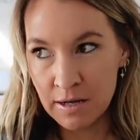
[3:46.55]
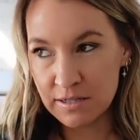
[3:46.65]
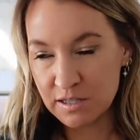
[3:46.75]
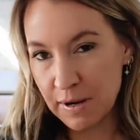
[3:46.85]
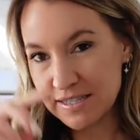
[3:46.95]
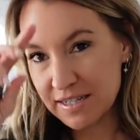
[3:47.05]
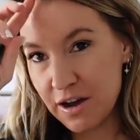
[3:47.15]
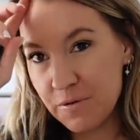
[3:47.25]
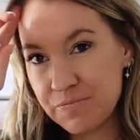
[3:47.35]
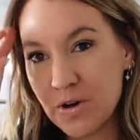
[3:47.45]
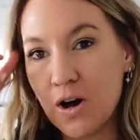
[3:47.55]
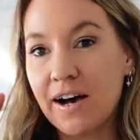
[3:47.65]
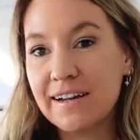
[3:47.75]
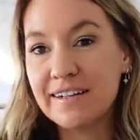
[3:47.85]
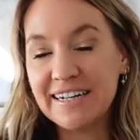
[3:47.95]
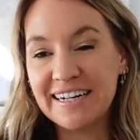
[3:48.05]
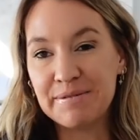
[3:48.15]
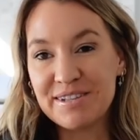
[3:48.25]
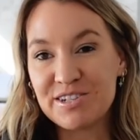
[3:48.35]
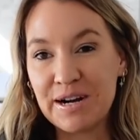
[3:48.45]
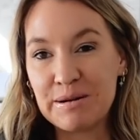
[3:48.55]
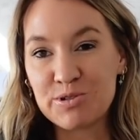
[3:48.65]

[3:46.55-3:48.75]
six months ago on um, Instagram